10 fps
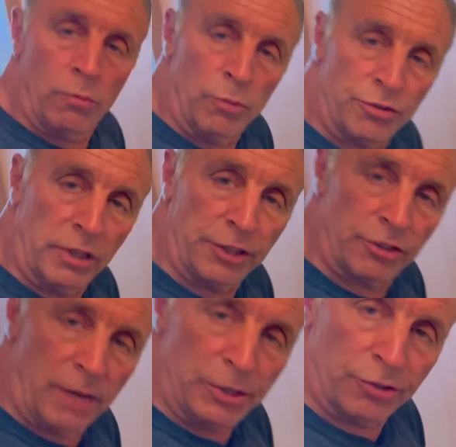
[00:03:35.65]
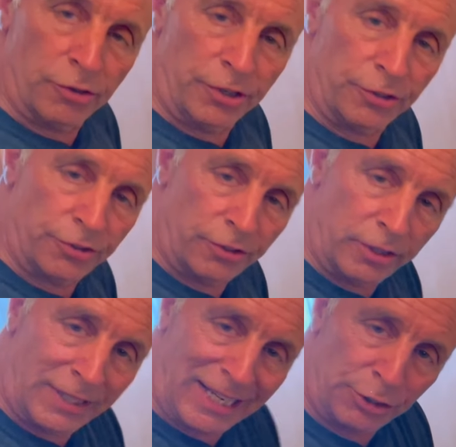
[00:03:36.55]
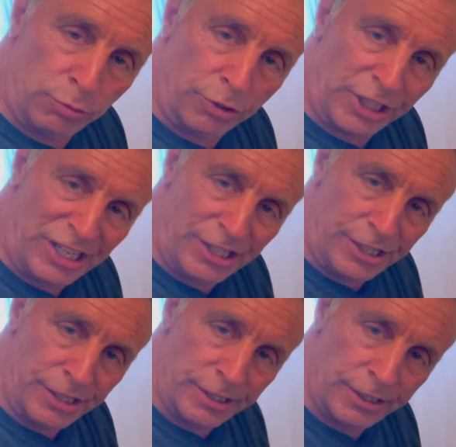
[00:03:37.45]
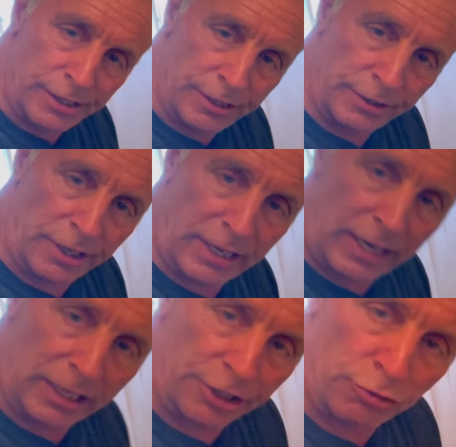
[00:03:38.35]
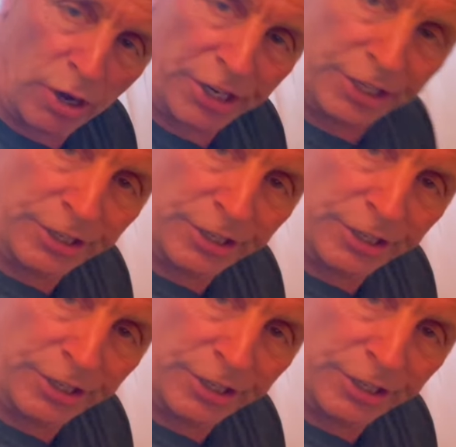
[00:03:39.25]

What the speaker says: When's the last time you saw this? An actual key. None of that electronic